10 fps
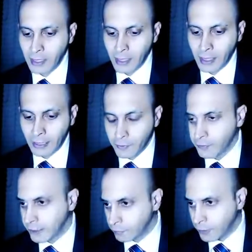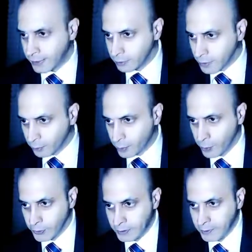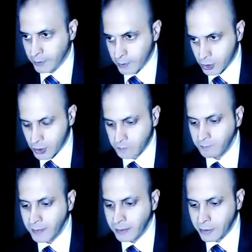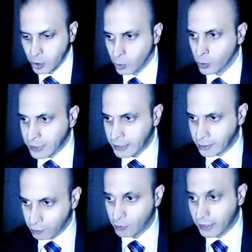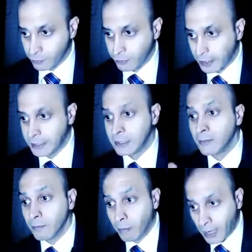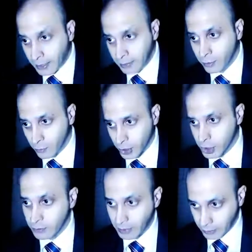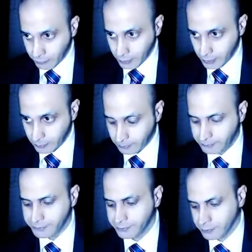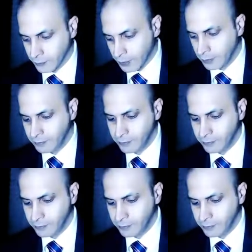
Everything Vladimir Putin does is okayed and ratified by the Russian mafia, okay?